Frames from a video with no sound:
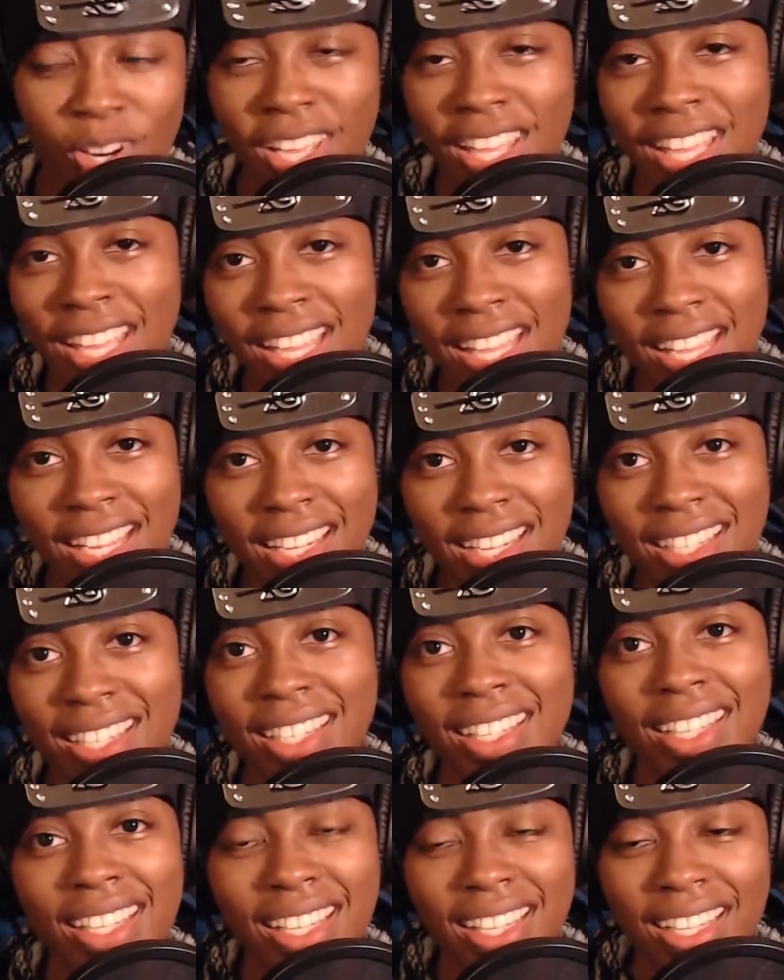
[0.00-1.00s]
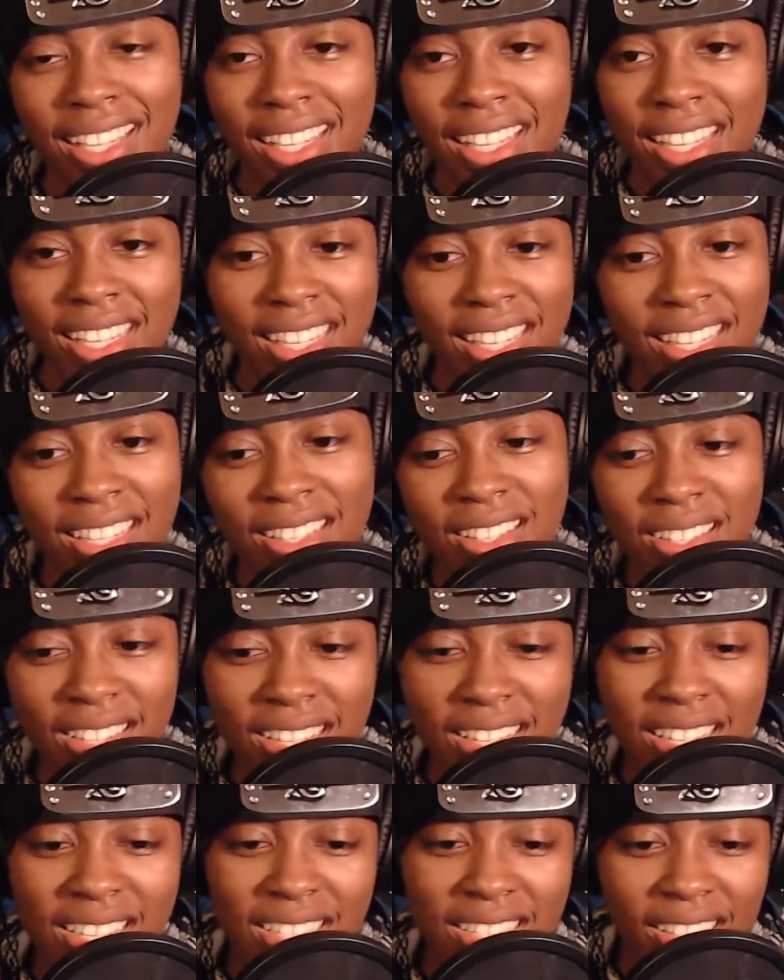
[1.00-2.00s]
And you know,
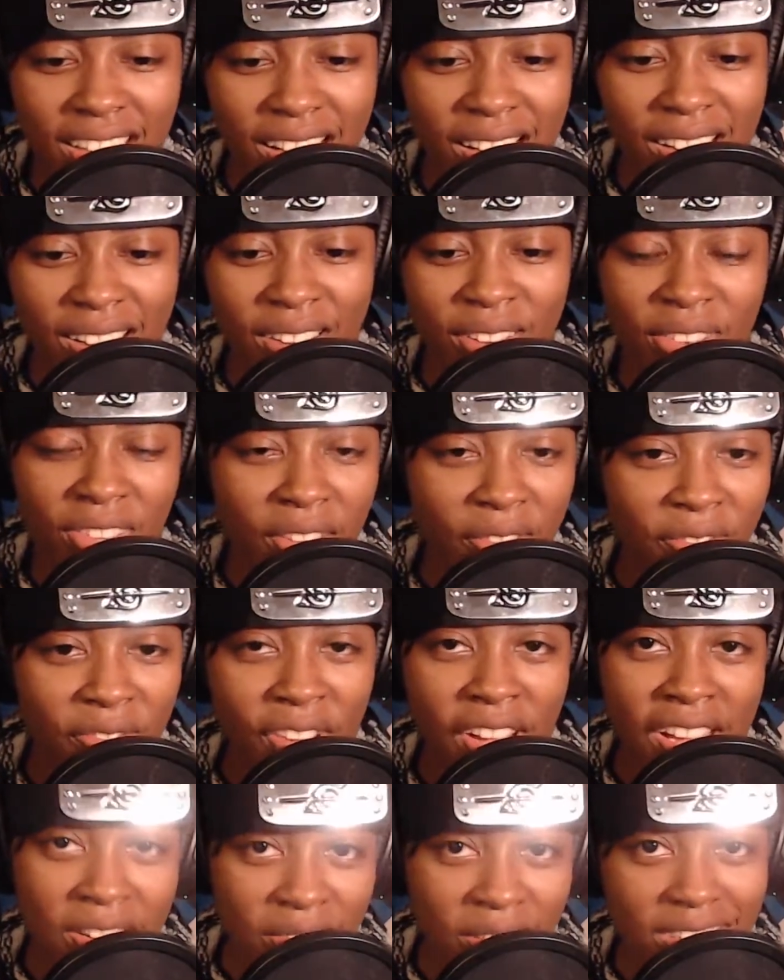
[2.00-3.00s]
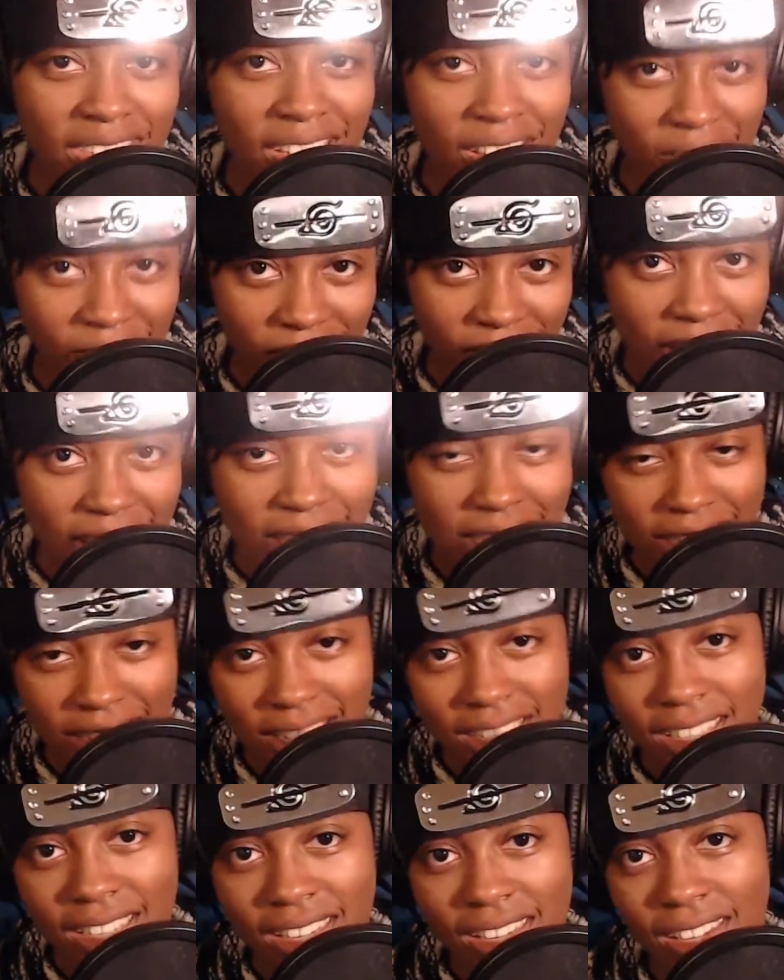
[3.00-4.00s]
it's all fun within
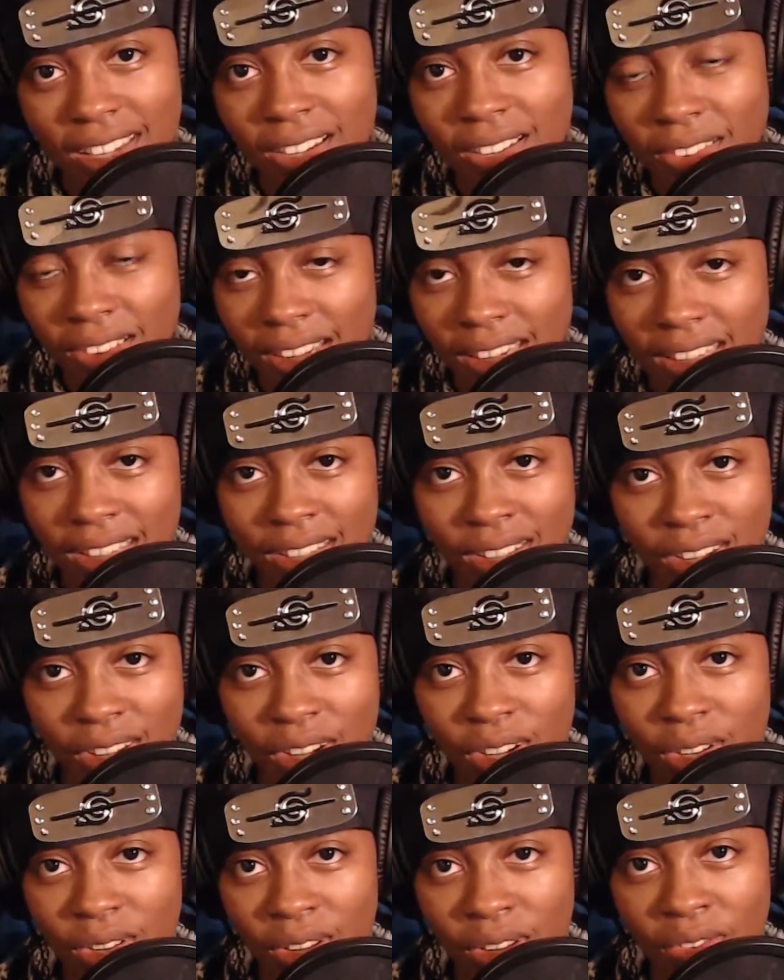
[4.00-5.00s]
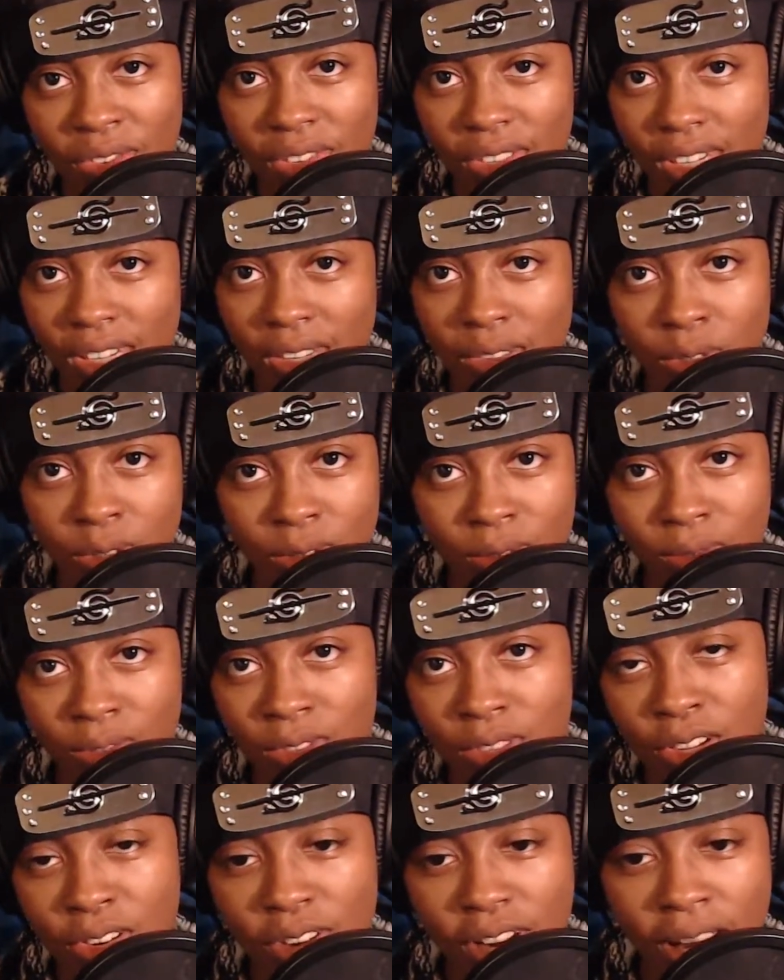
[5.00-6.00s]
reason. You don't want to go every
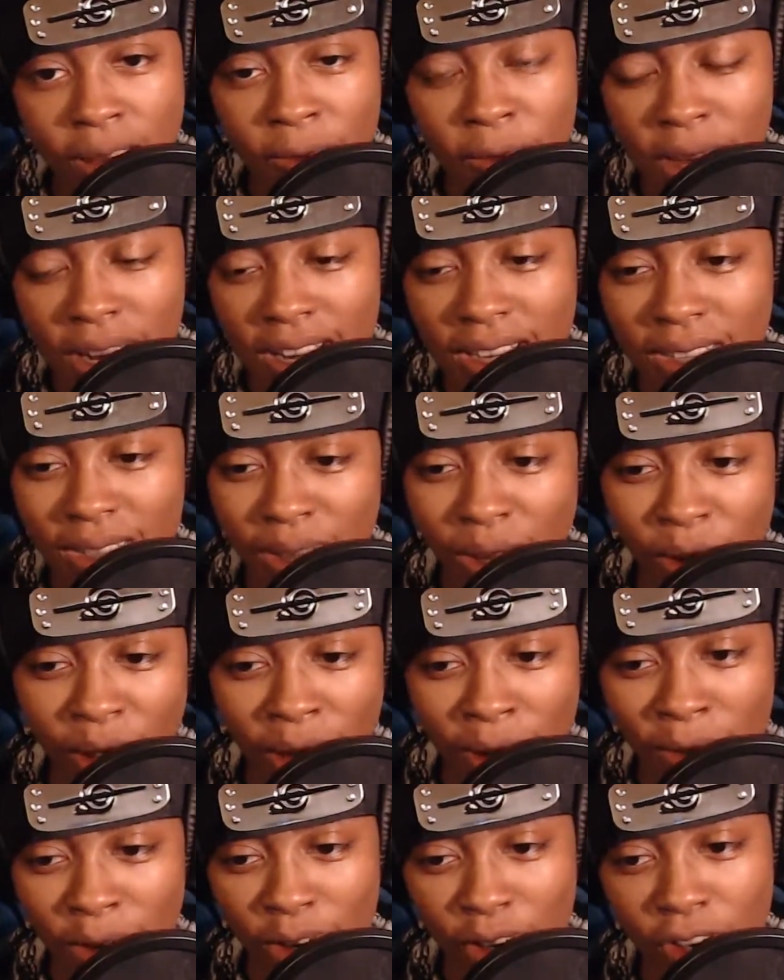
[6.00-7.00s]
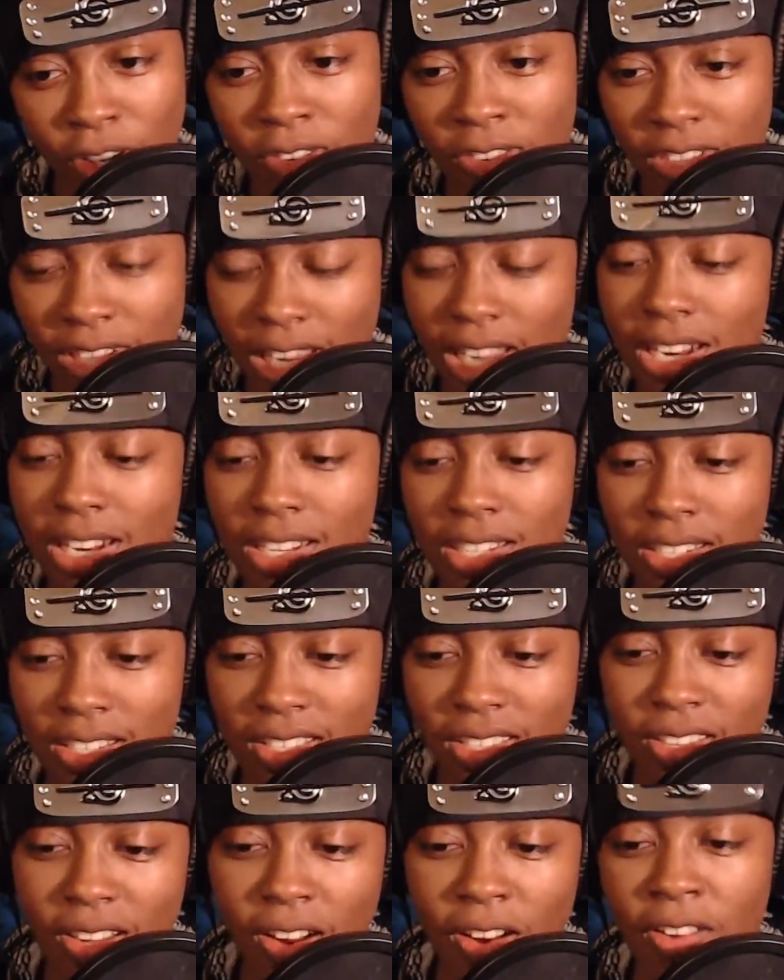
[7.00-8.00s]
20 minutes and grab a Nerf gun and just
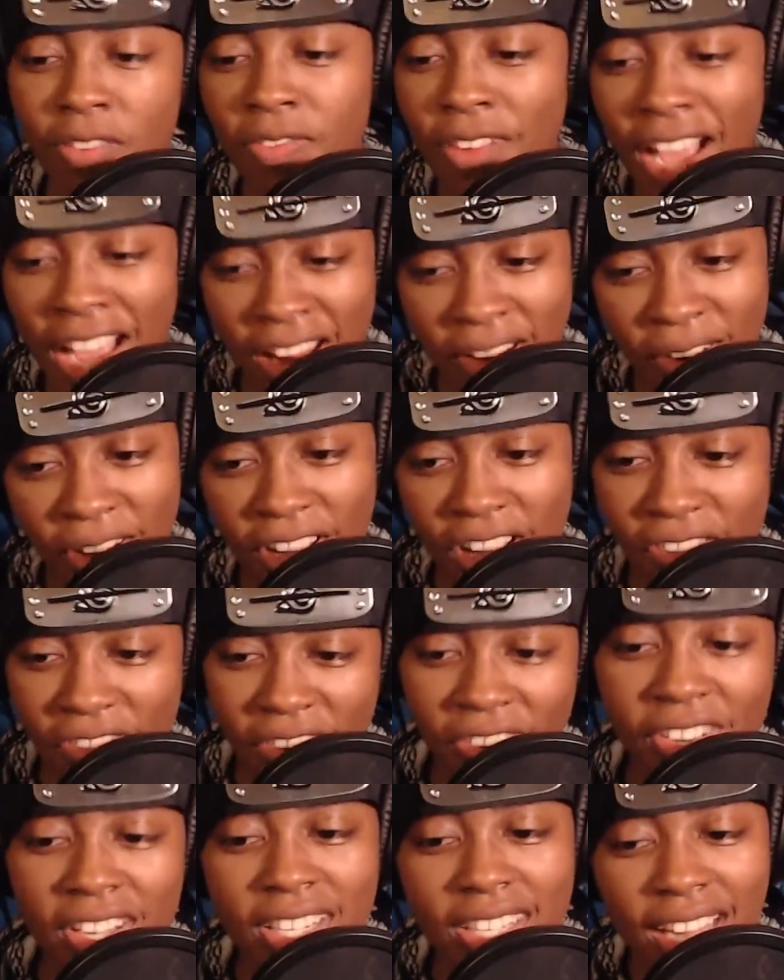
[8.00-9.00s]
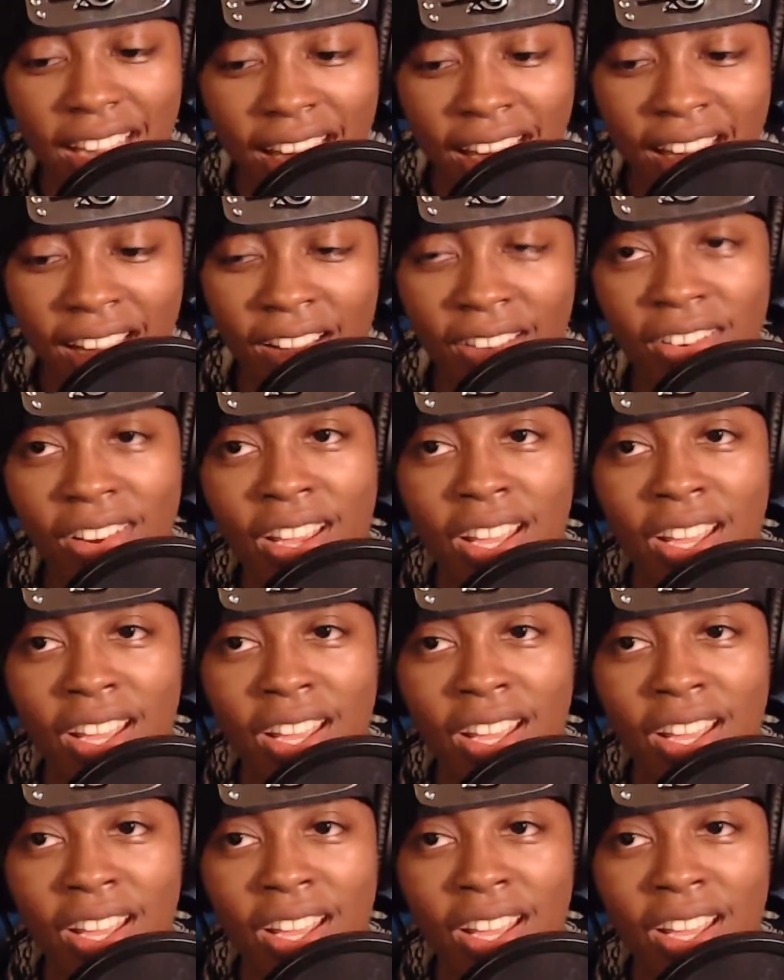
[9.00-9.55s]
start firing everyone down,